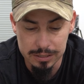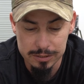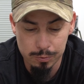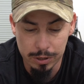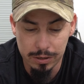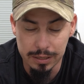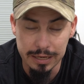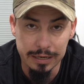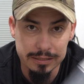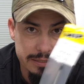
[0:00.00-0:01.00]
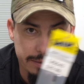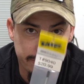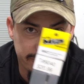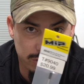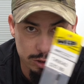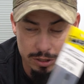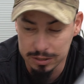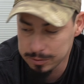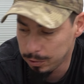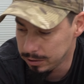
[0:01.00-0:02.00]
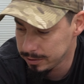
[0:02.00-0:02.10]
as well, in a tip version as well.